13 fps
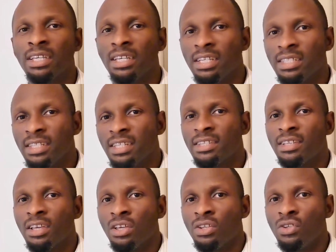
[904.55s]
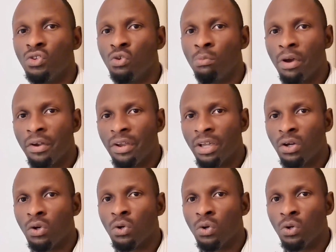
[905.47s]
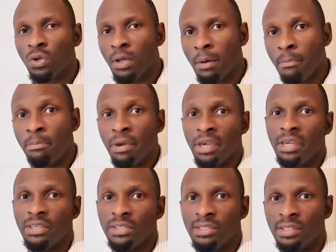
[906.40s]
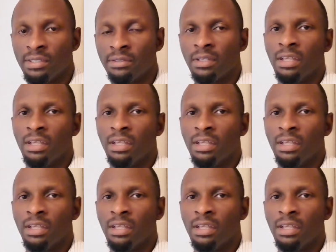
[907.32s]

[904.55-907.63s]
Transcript: it is numerical based.